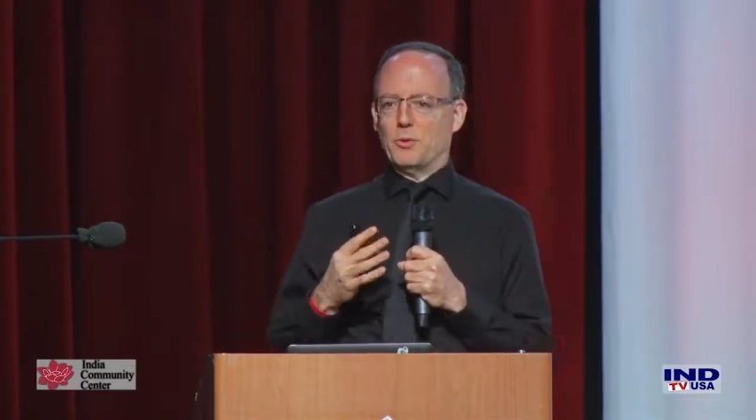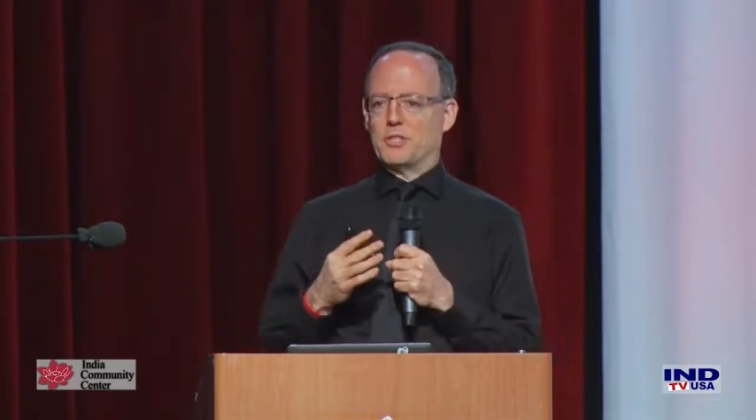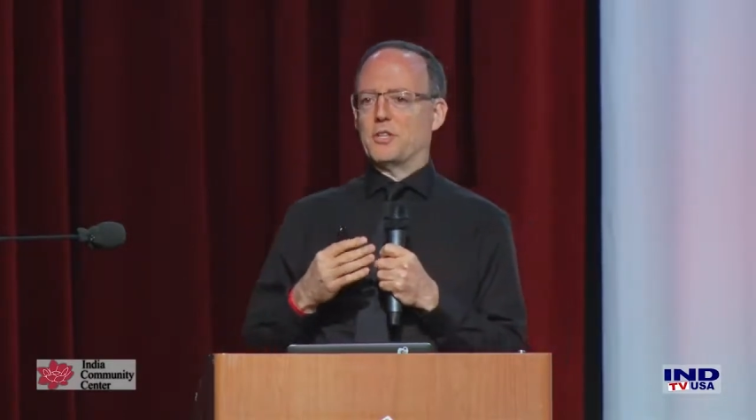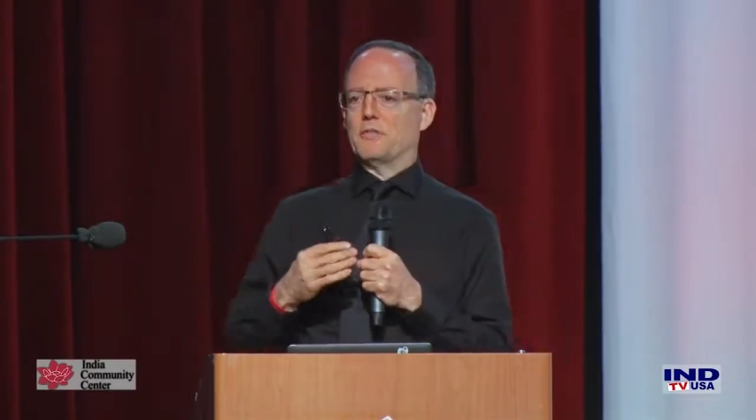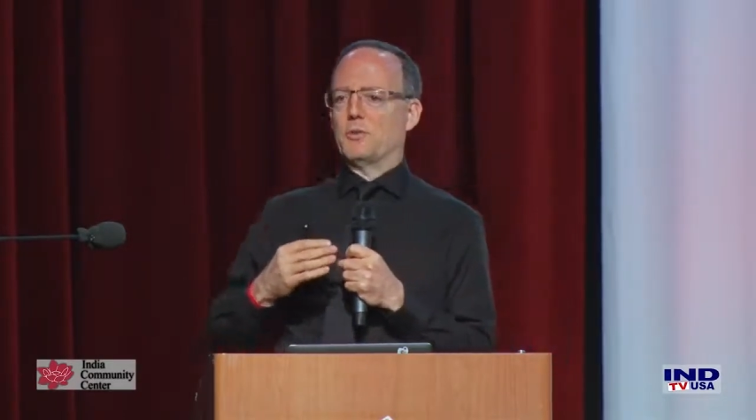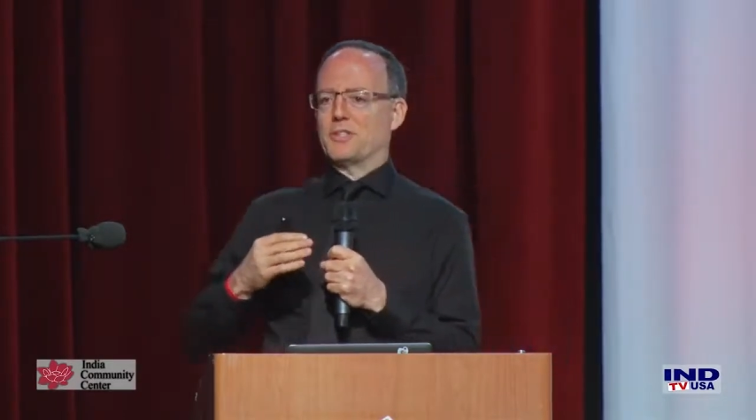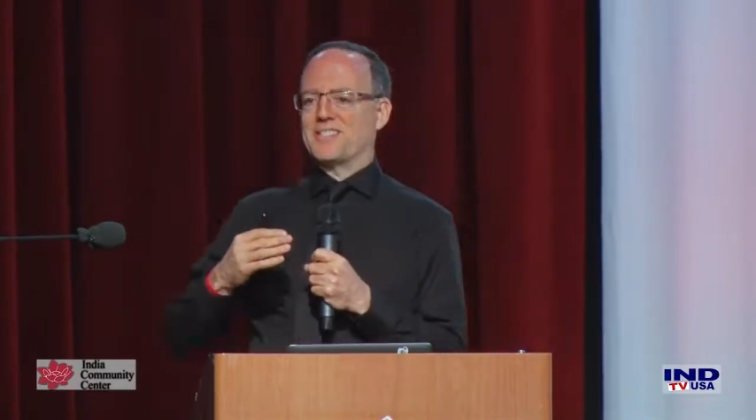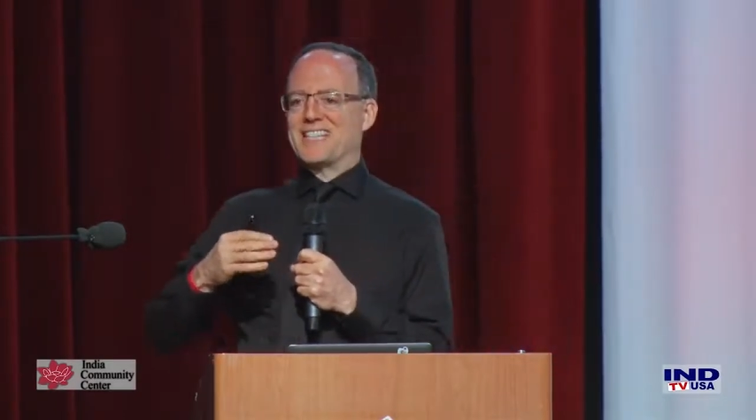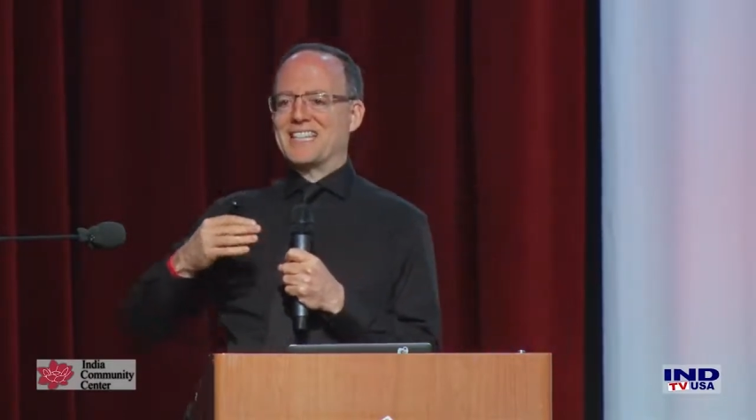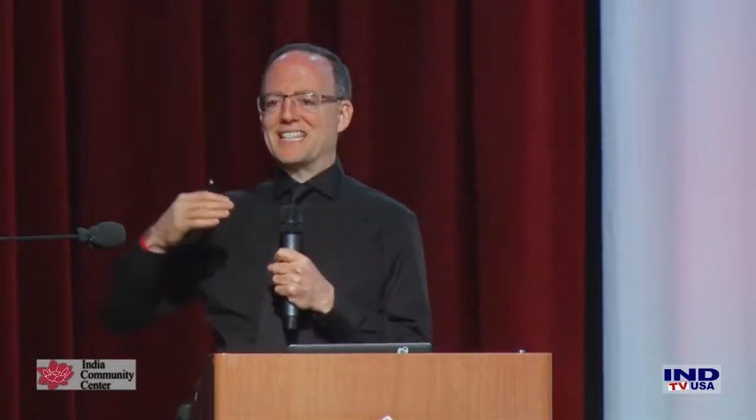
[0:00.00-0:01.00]
which gives you a
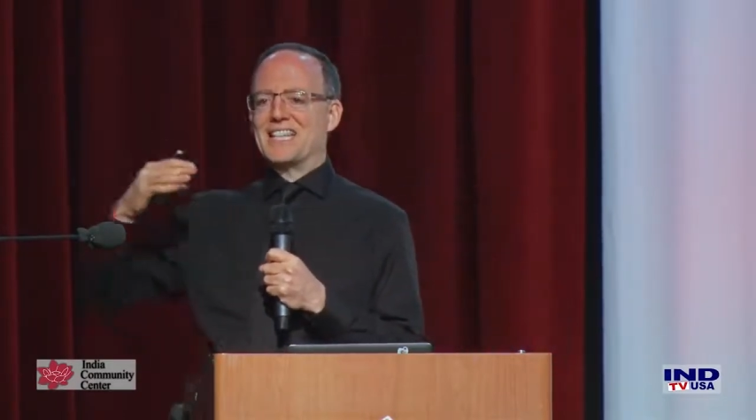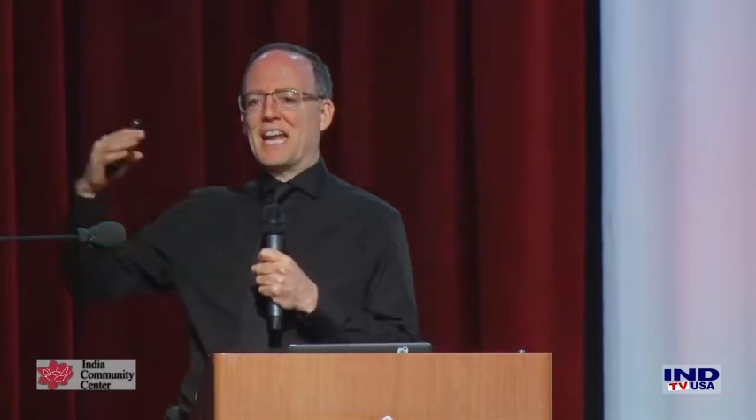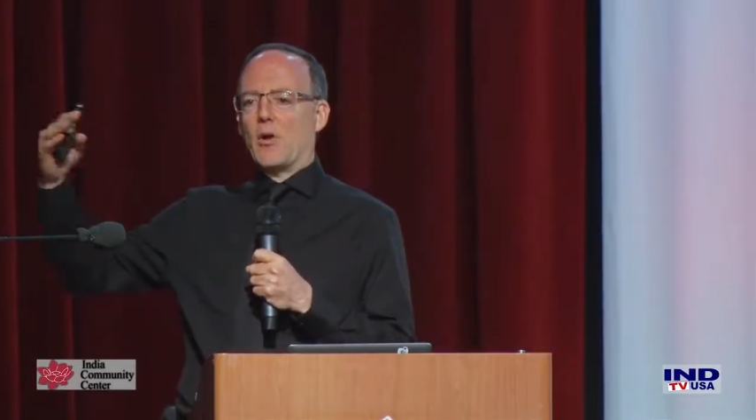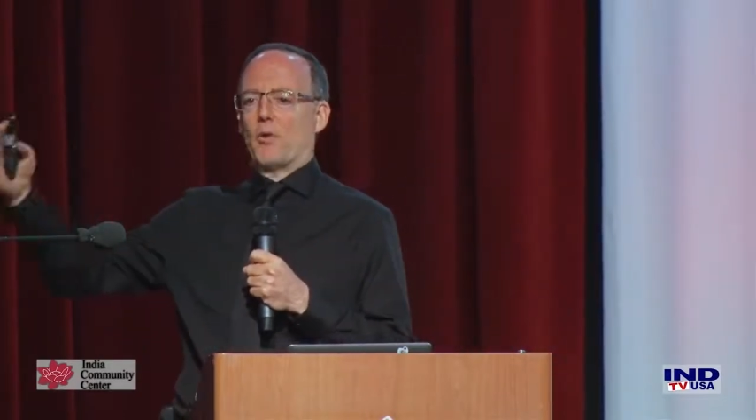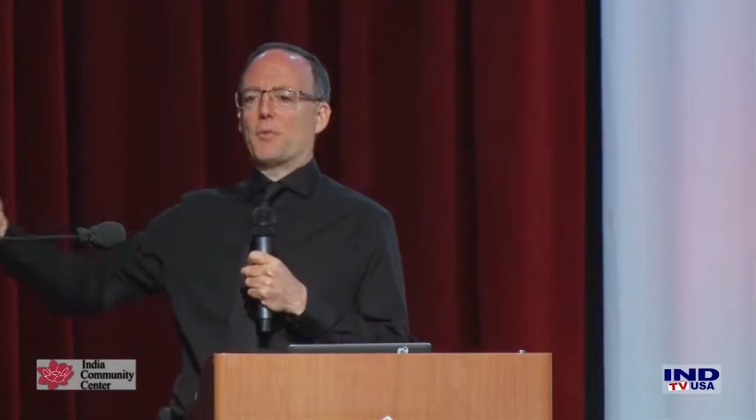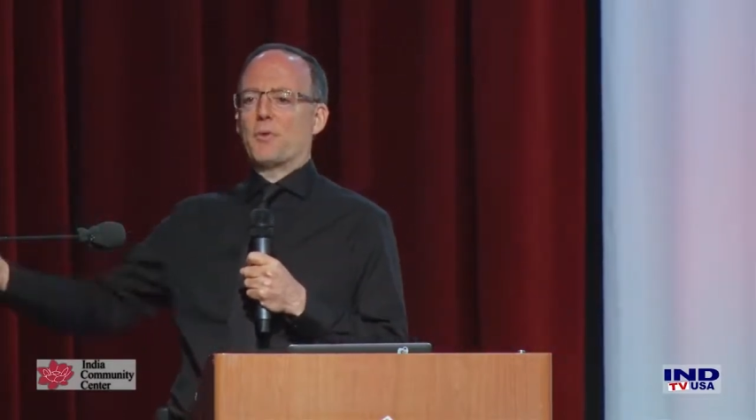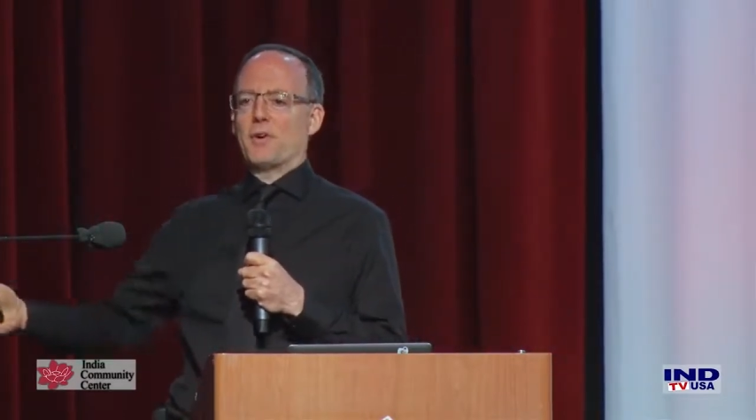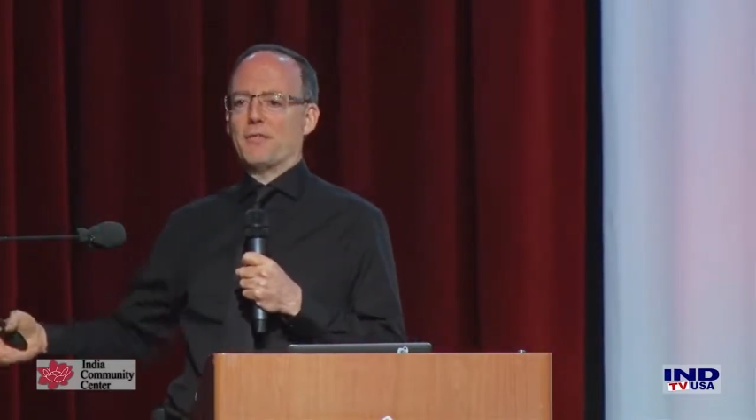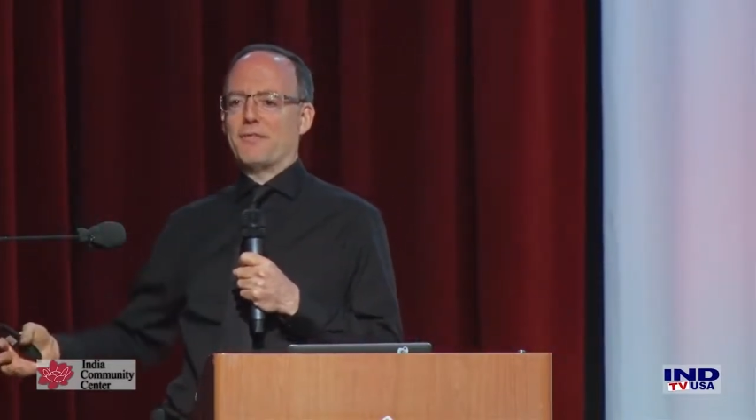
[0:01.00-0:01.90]
16-hour period of